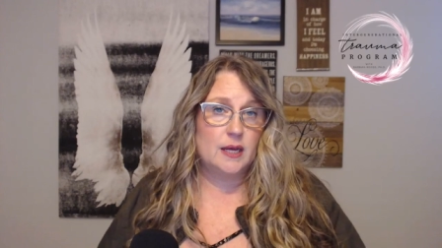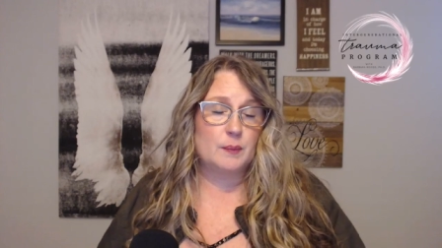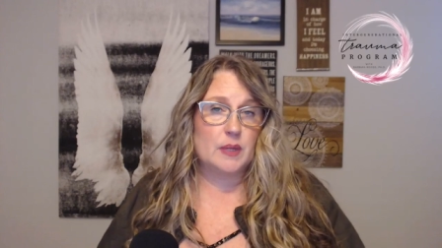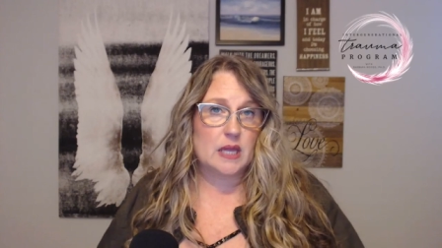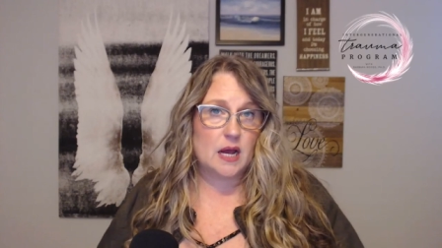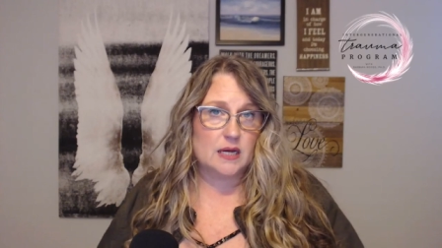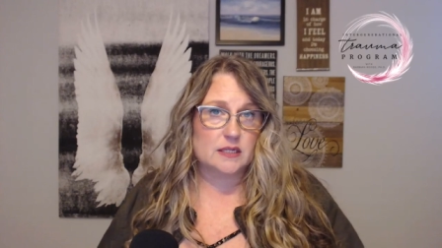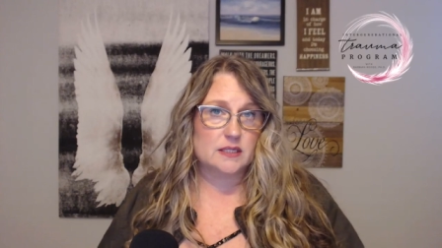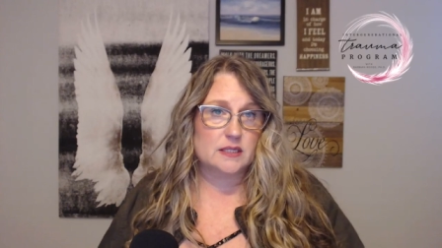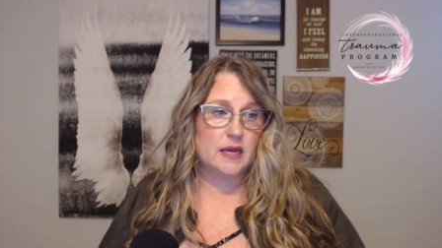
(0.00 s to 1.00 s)

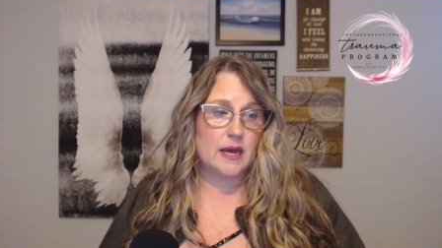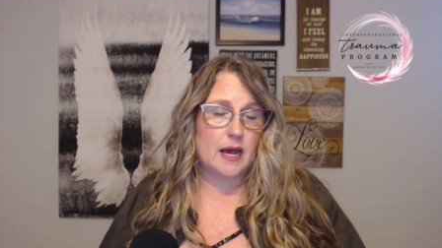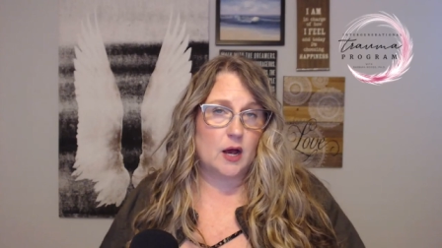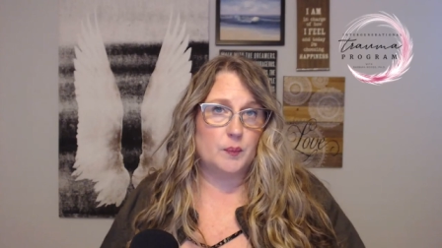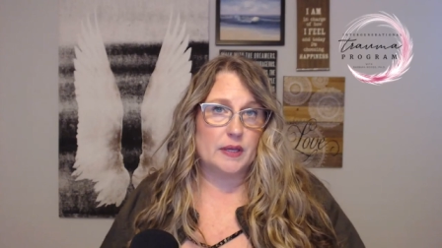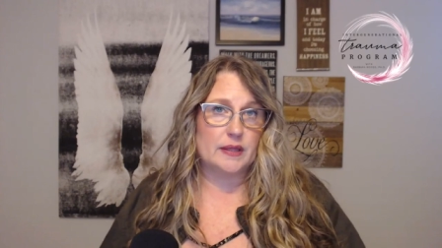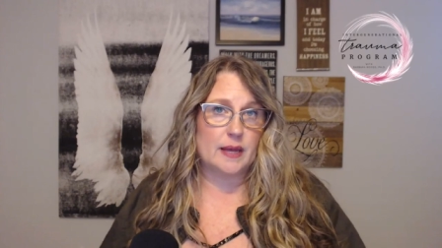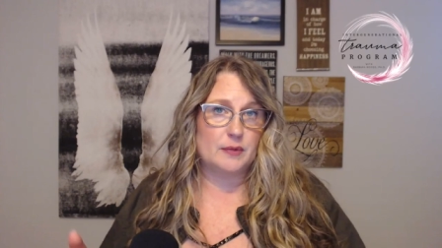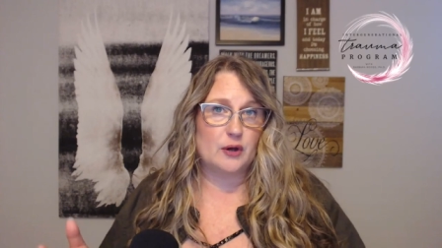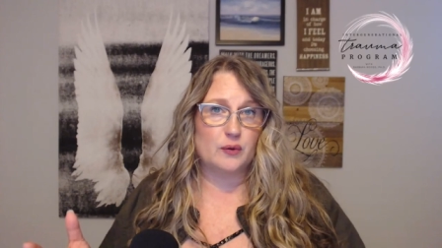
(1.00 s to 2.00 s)
plus helping
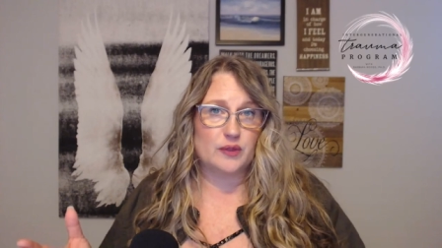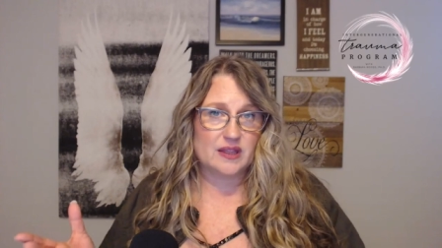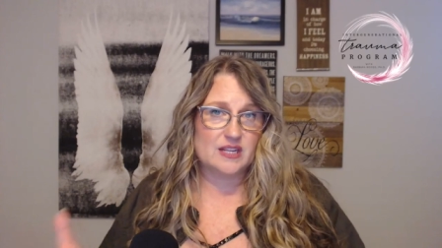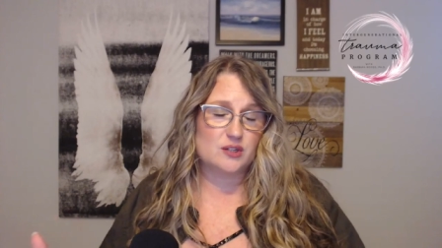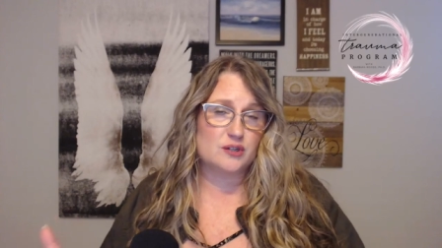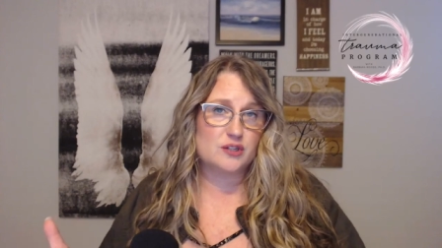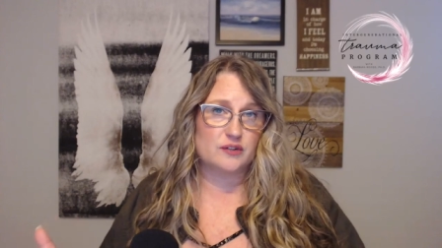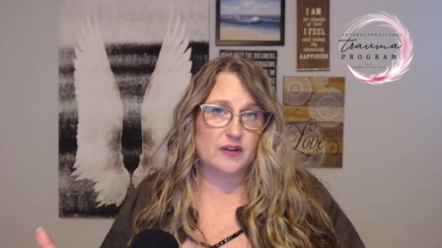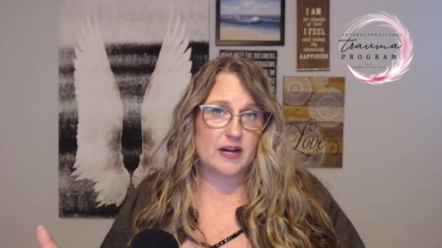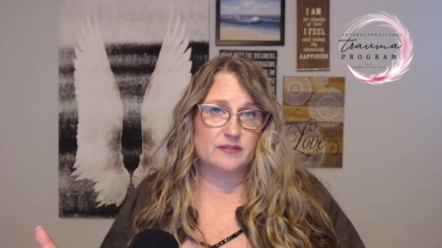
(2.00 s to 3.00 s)
them know that these are
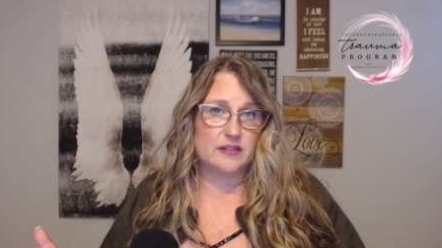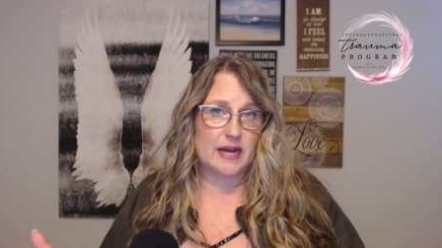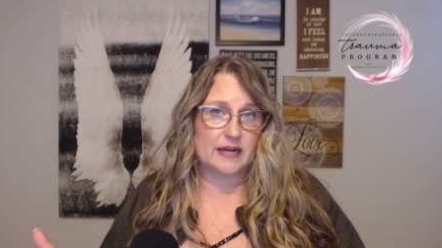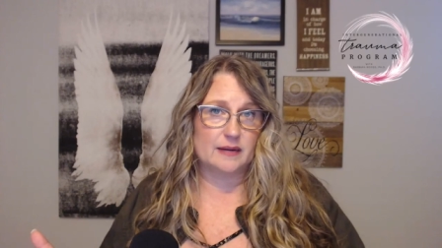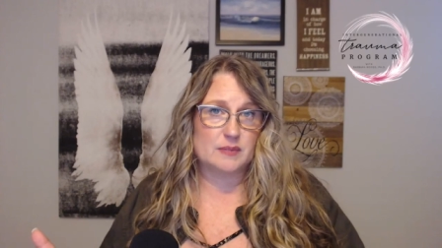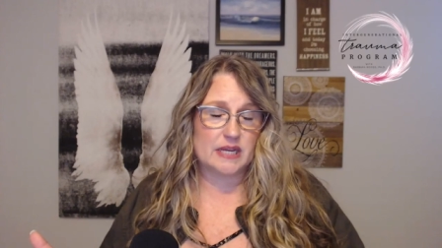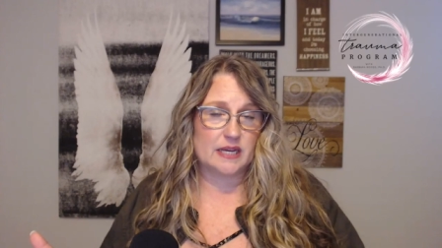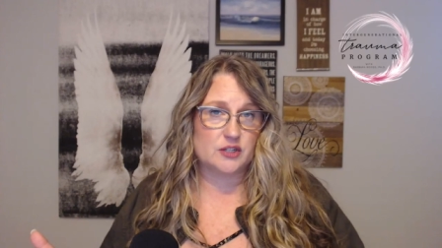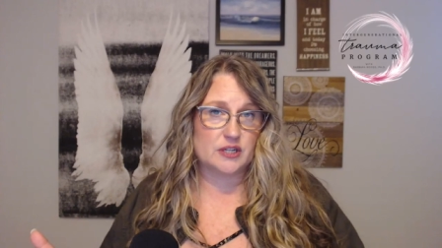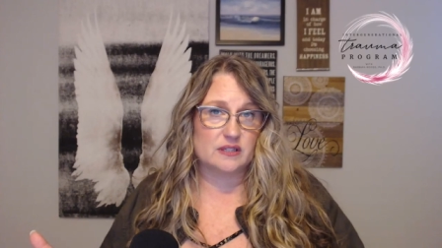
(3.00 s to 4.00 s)
survival
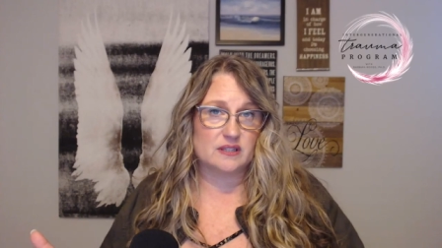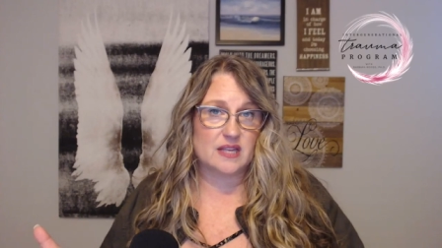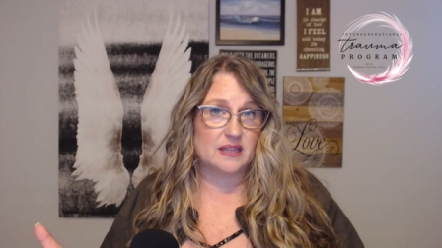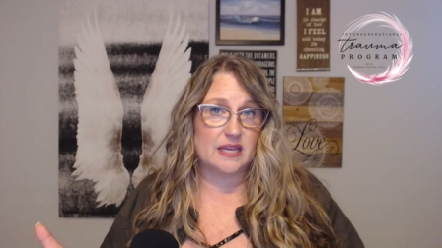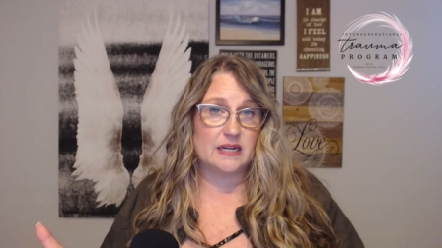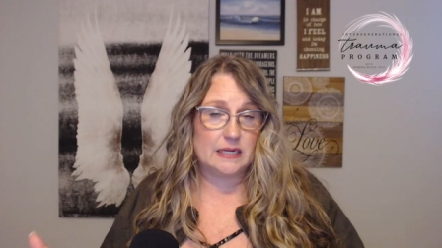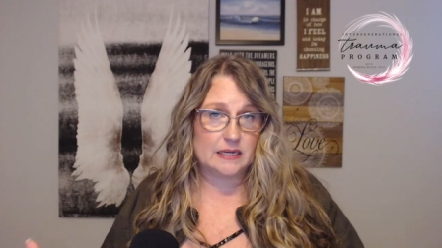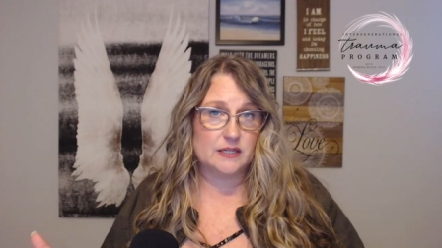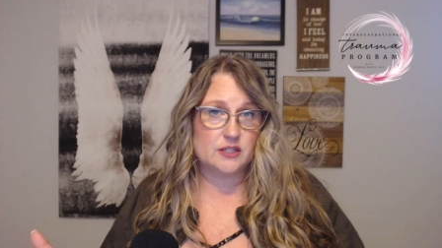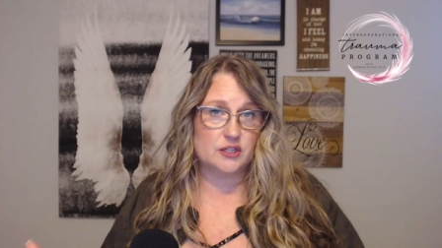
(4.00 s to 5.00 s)
adaptations that they
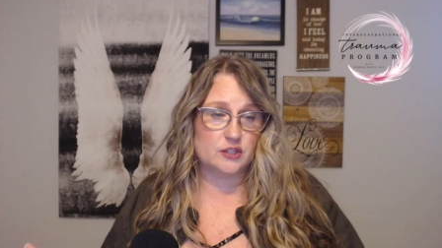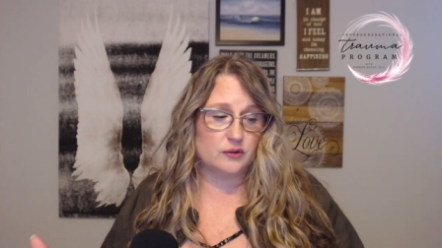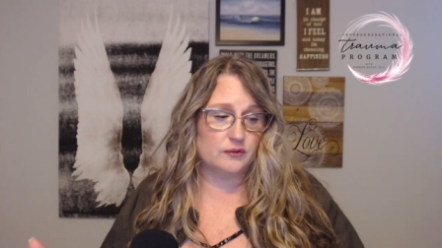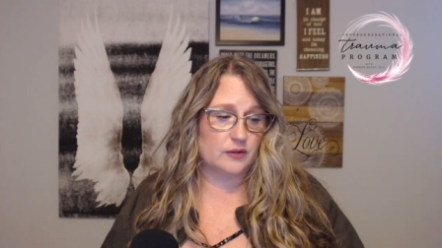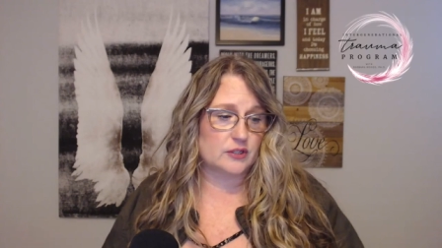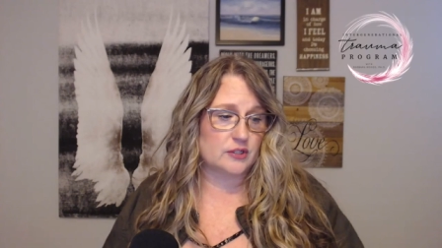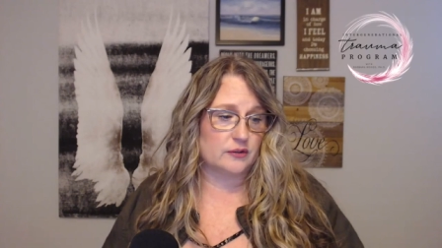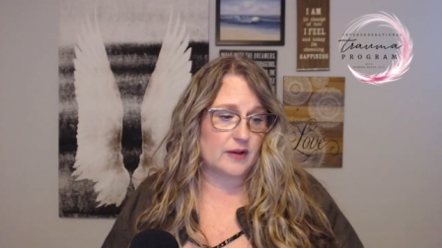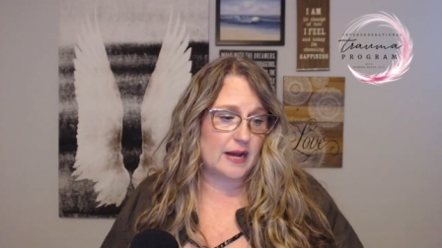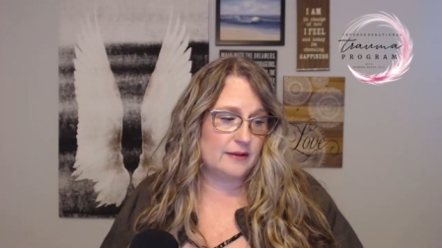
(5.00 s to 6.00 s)
needed to do for
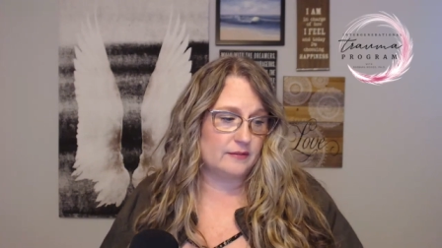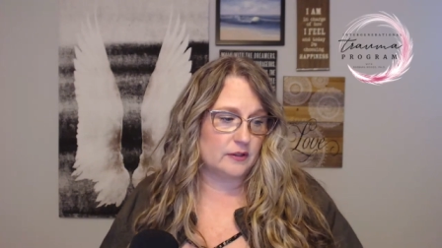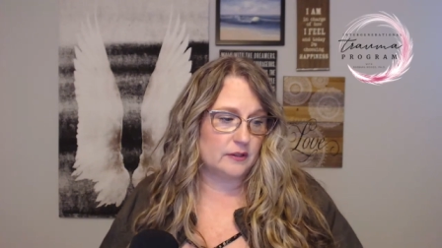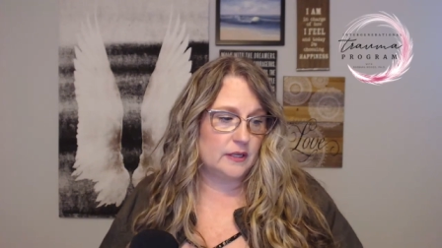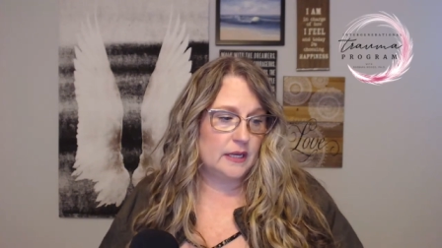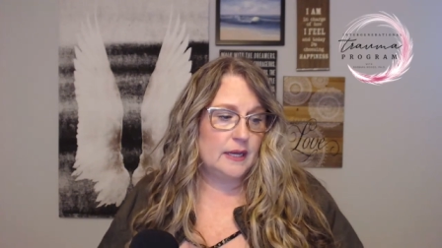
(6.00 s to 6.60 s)
survival.